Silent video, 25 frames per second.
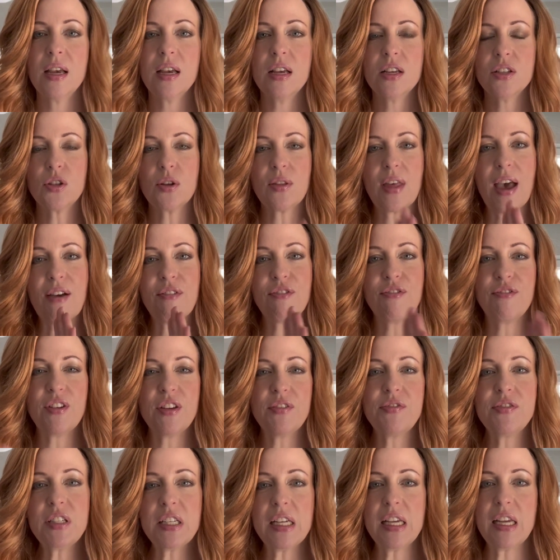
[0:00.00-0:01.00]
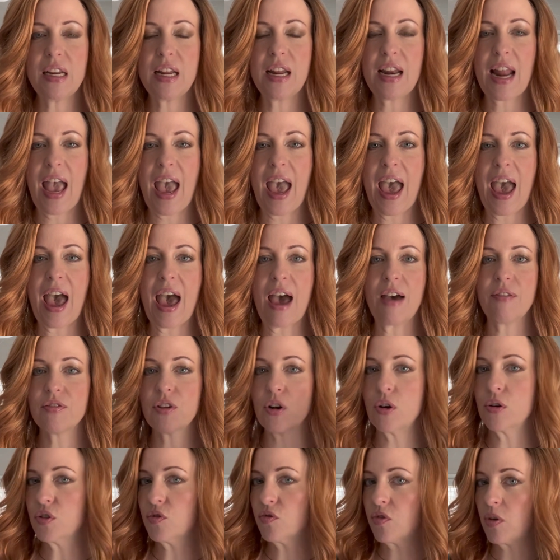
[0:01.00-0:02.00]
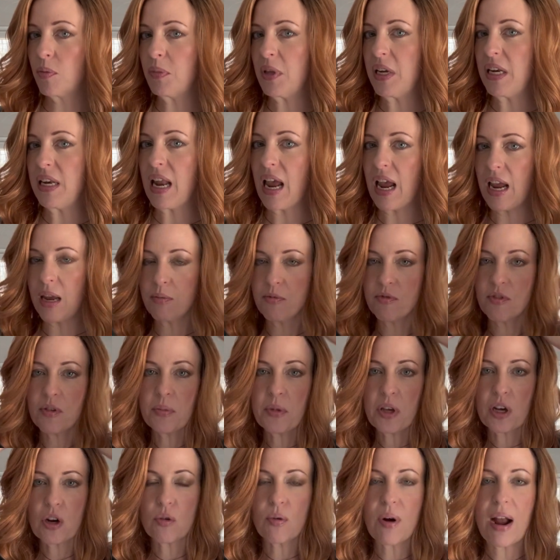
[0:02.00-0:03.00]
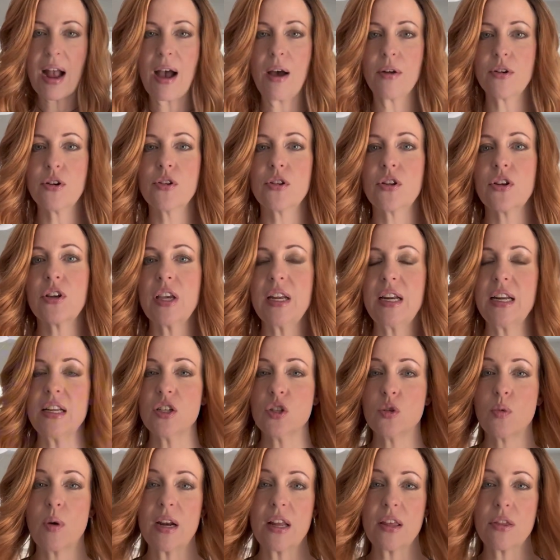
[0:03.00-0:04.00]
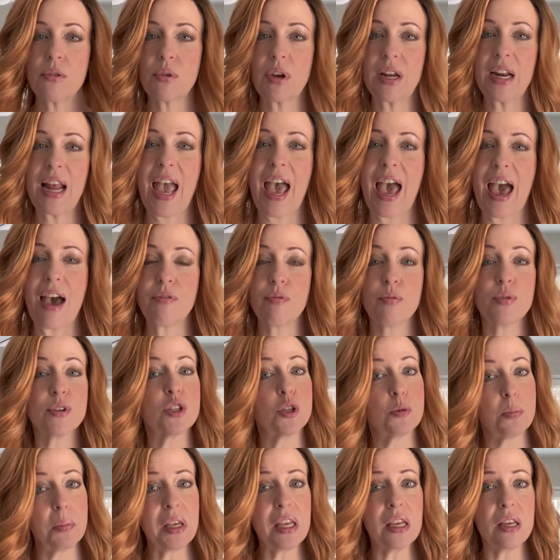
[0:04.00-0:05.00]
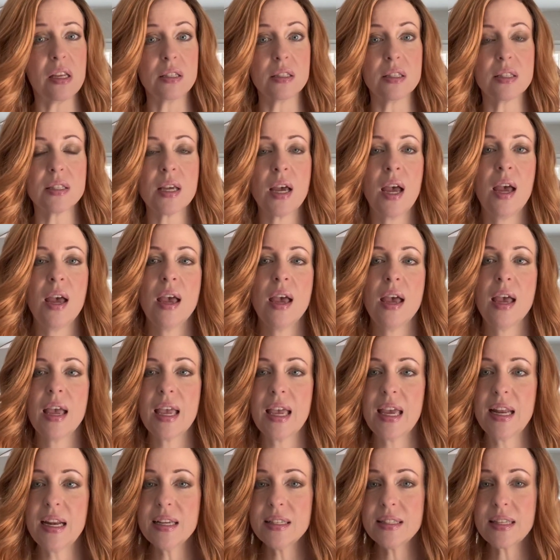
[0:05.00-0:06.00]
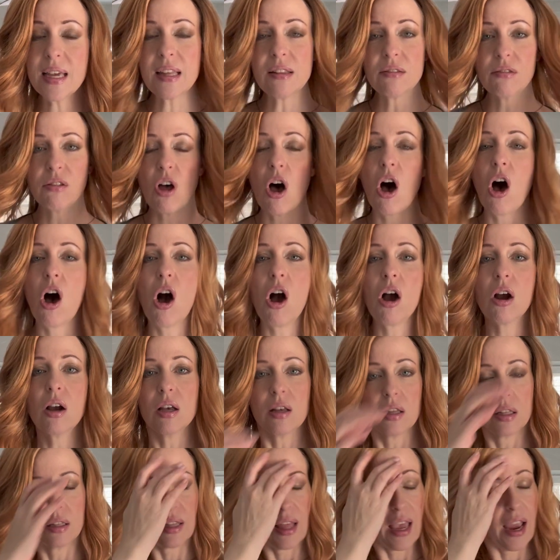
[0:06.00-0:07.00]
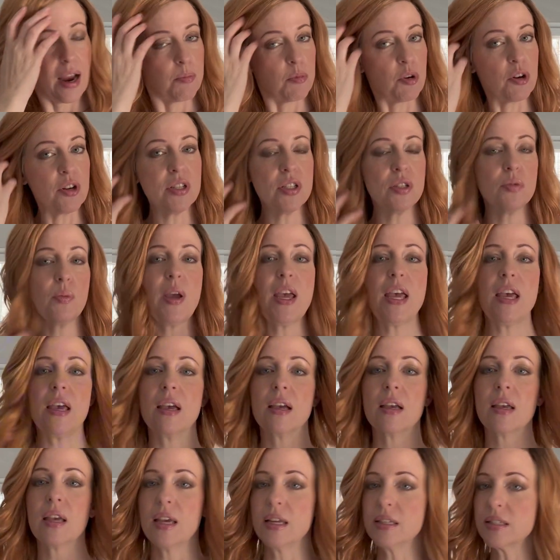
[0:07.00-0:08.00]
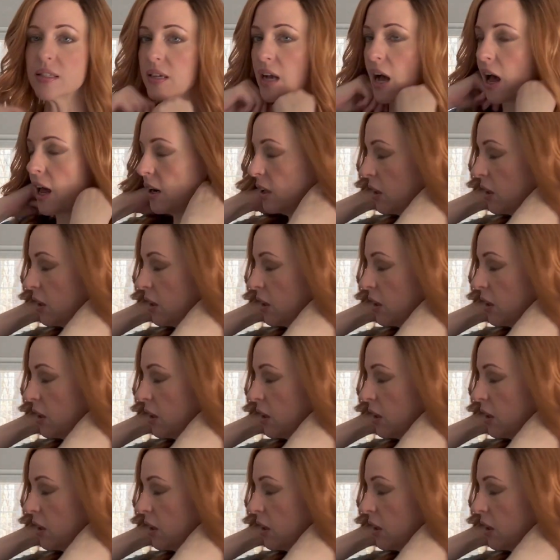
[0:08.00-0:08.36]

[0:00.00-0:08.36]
So that 15.5 goes from the nape. From the crown, you're looking at 23.5, which means it is a long, glamorous wig. It's got a